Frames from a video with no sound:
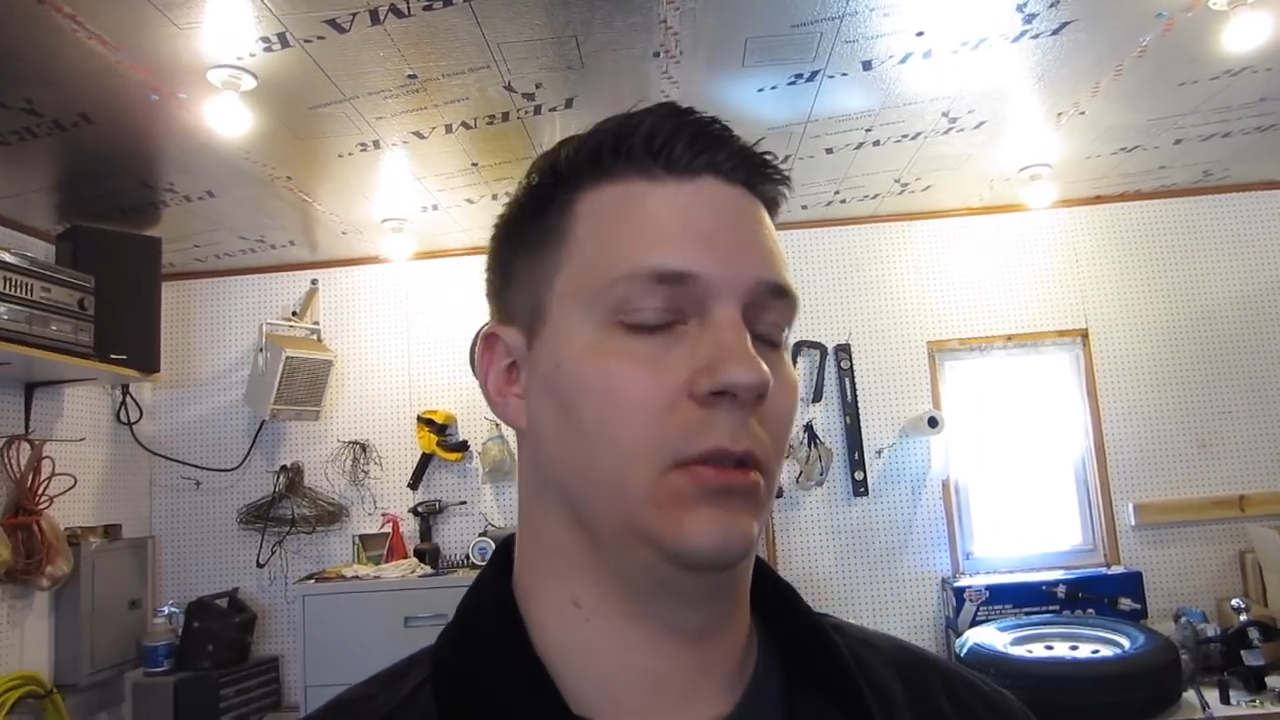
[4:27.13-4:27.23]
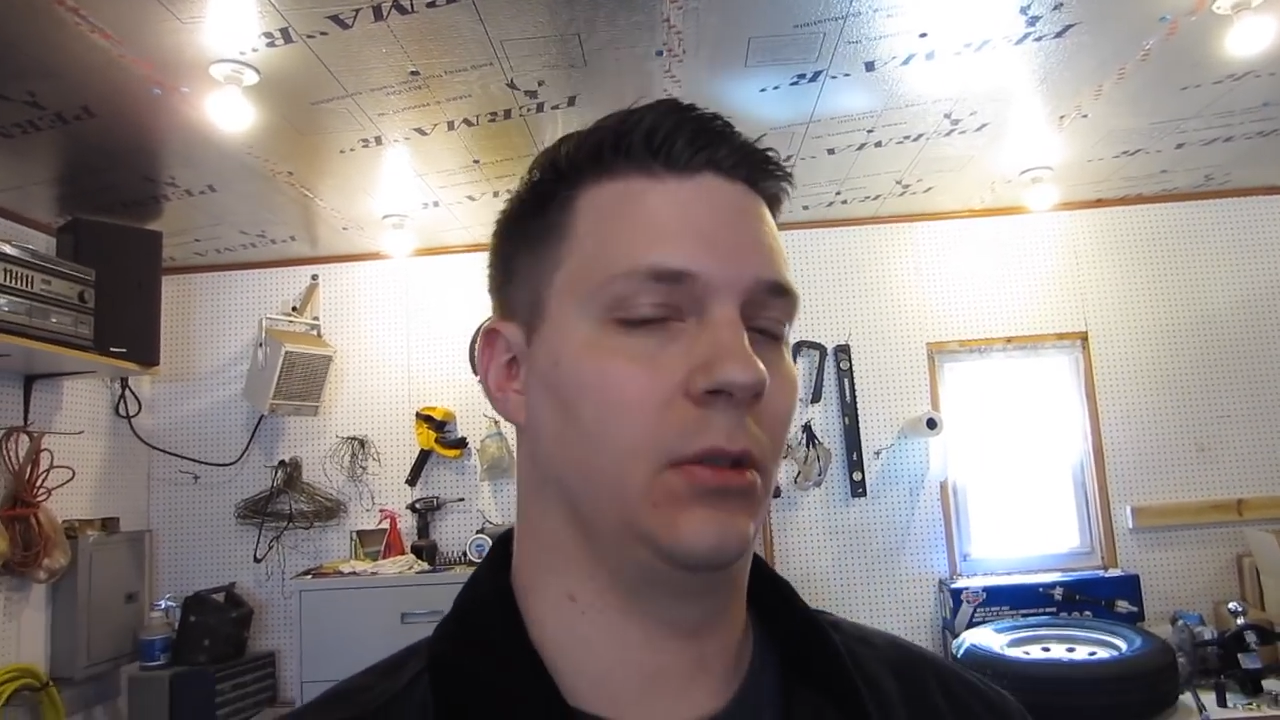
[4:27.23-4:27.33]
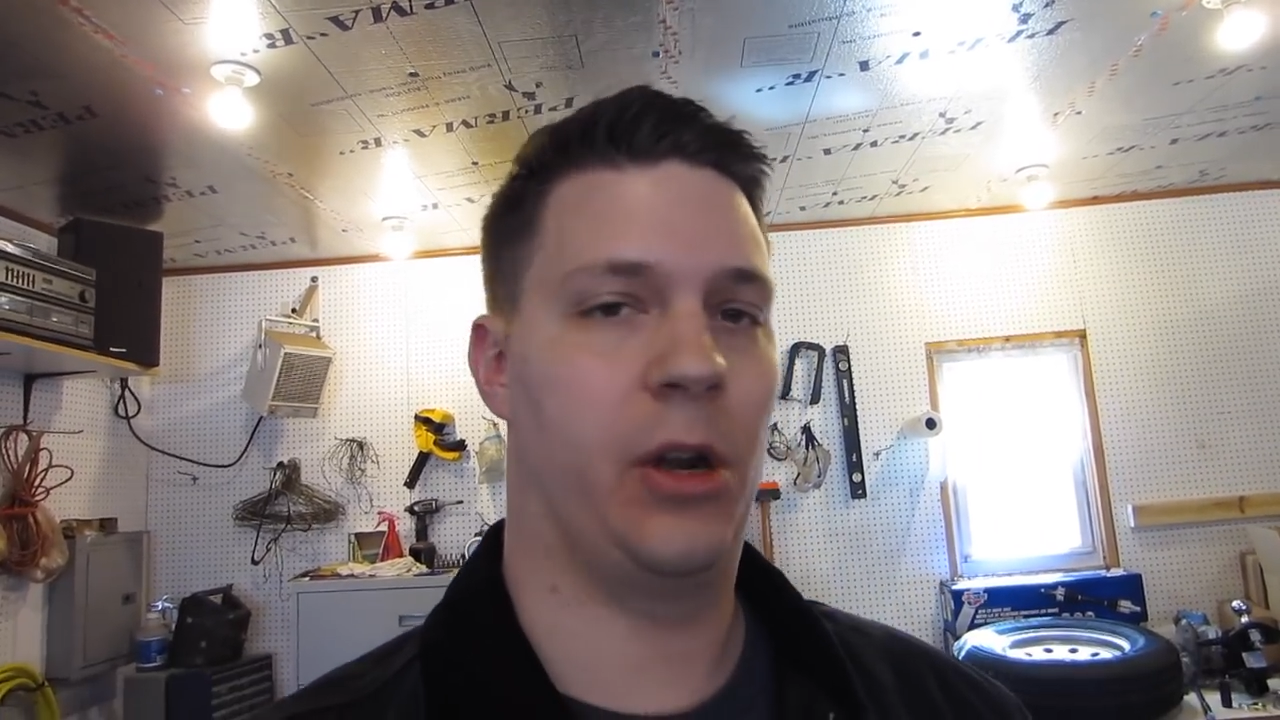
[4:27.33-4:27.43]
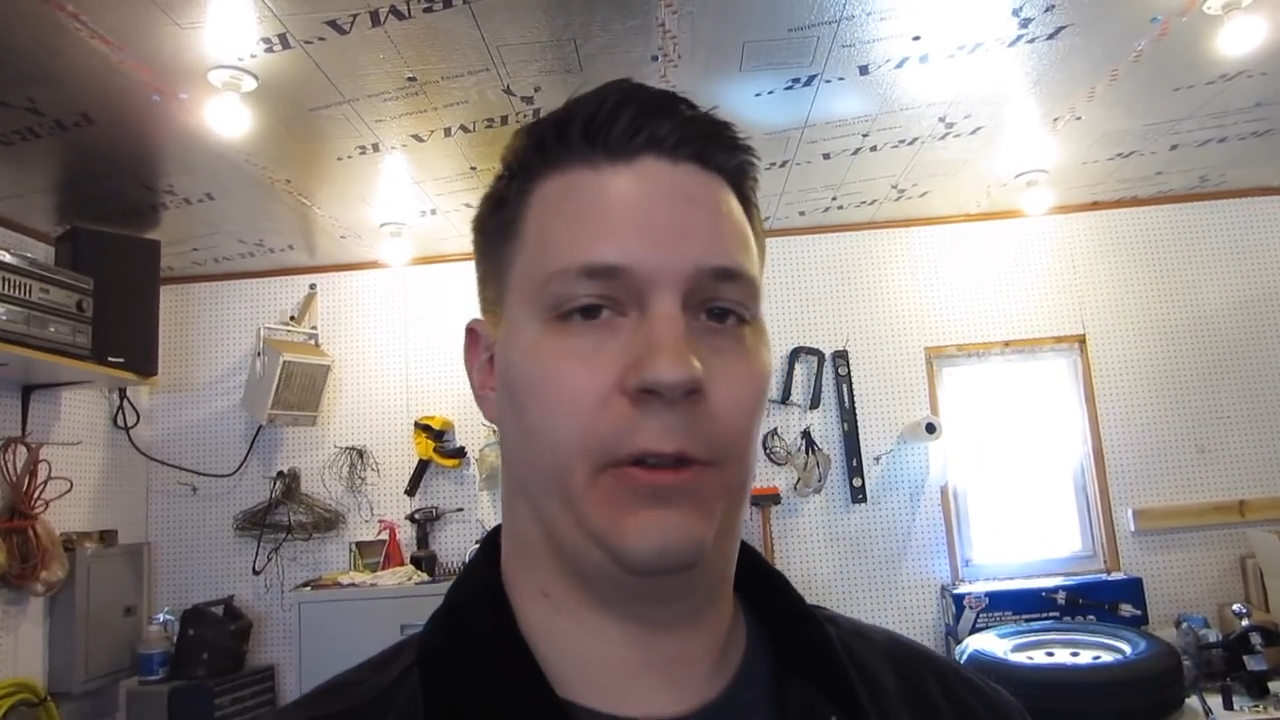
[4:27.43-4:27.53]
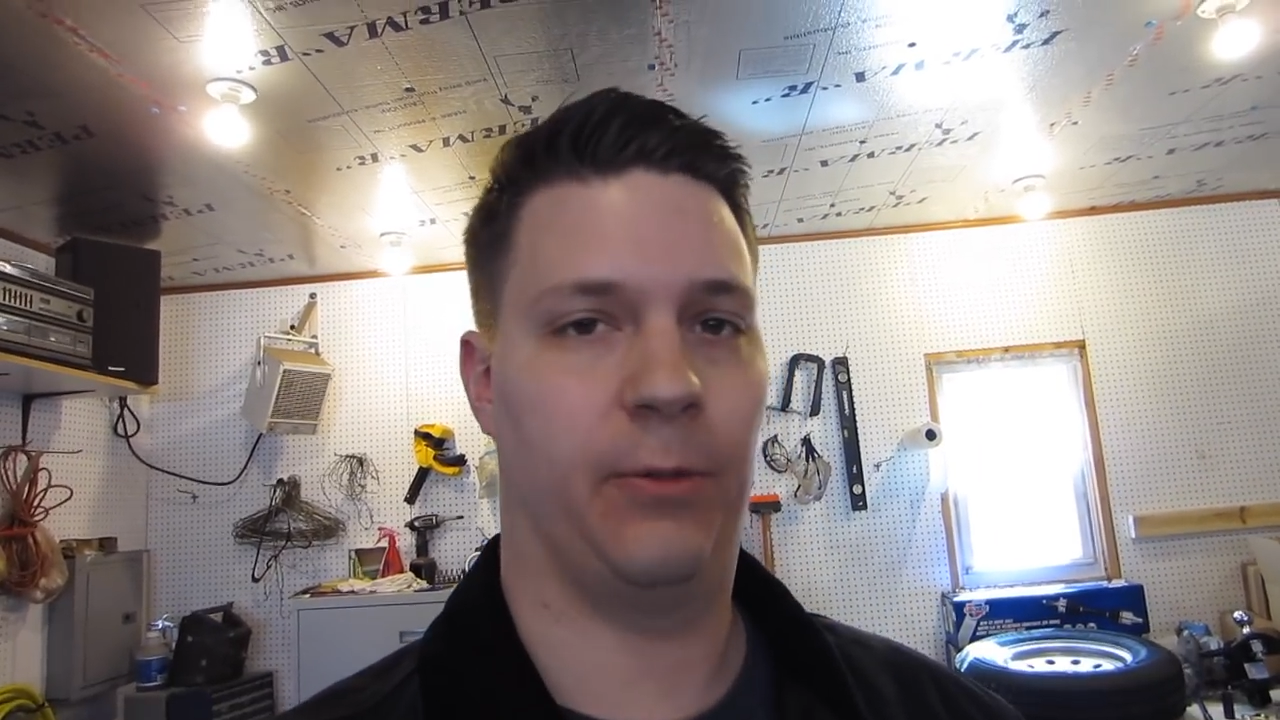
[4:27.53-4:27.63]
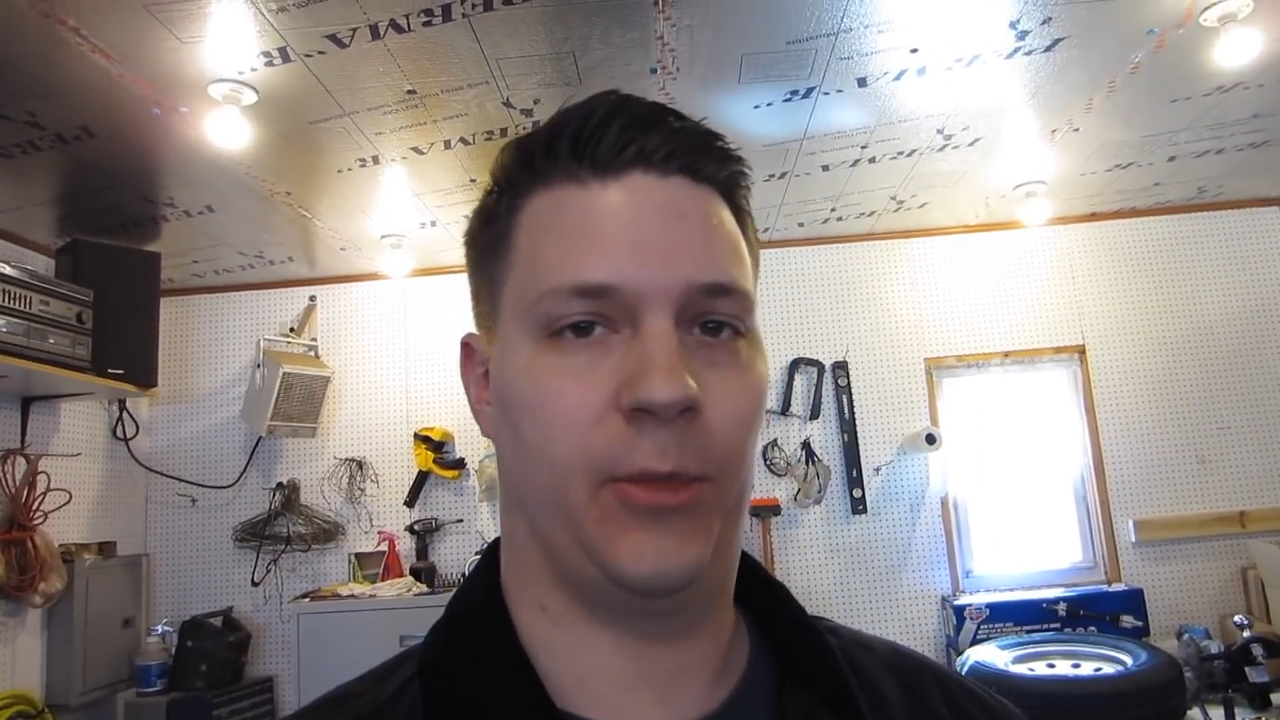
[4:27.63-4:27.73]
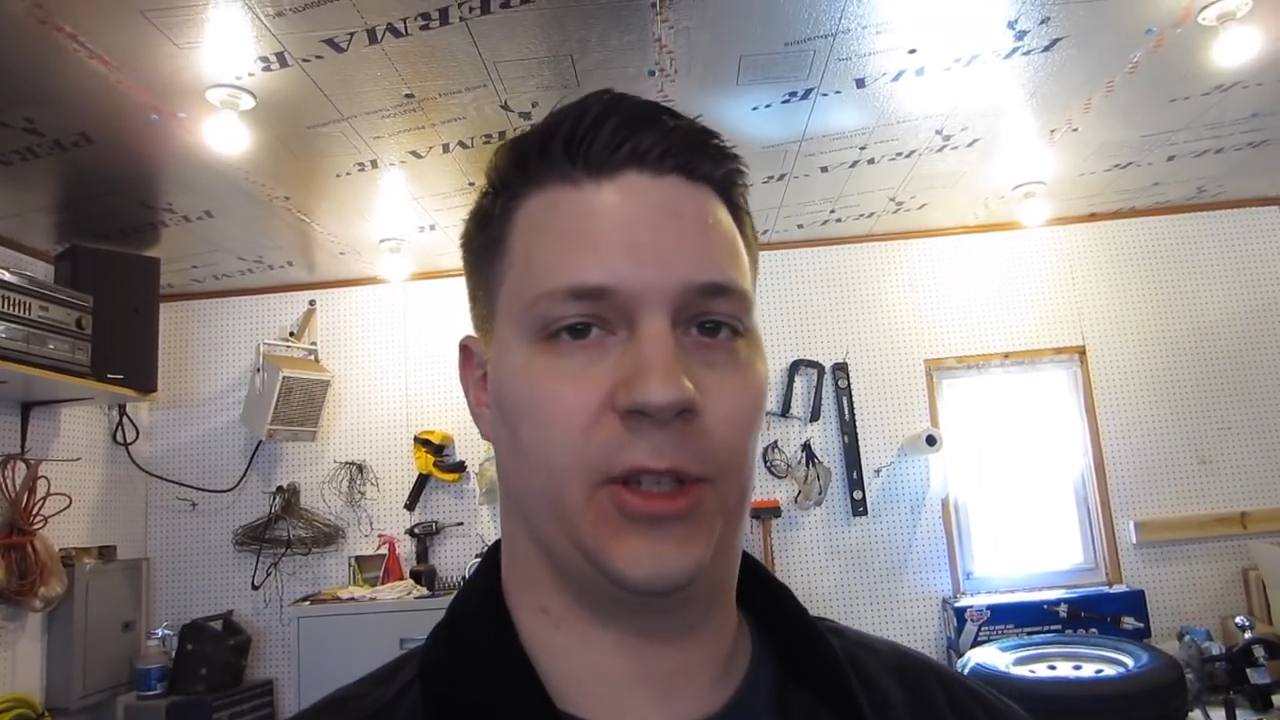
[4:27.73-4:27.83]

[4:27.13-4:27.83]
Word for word: Learning from